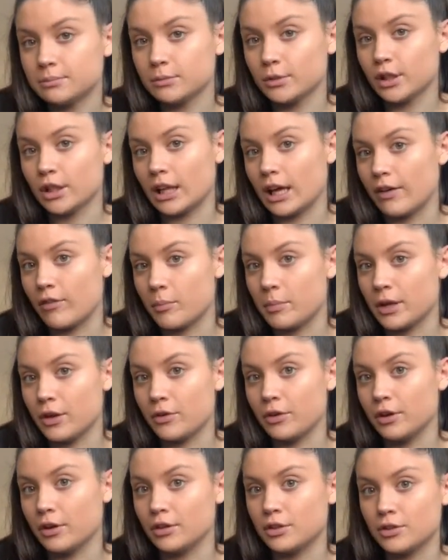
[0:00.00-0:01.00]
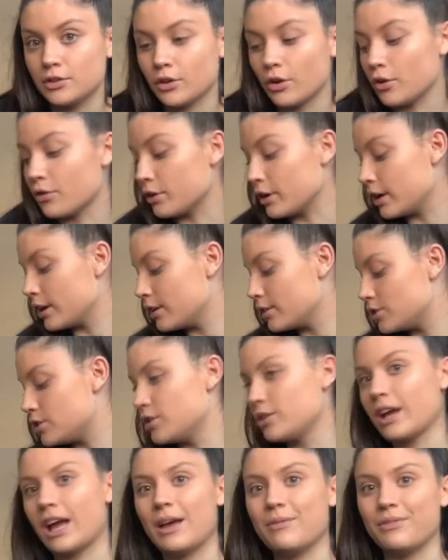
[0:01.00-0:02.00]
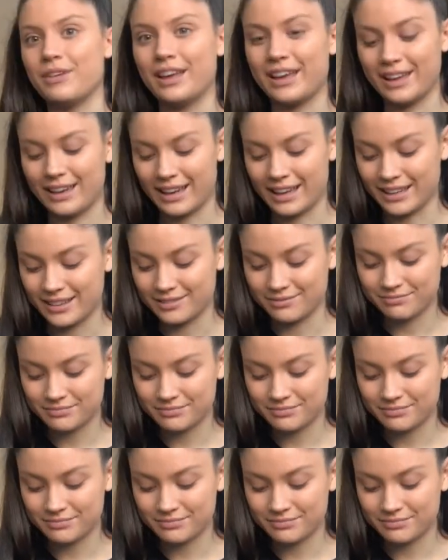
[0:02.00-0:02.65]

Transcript: gonna have a period, sorry. Do you get me? Like,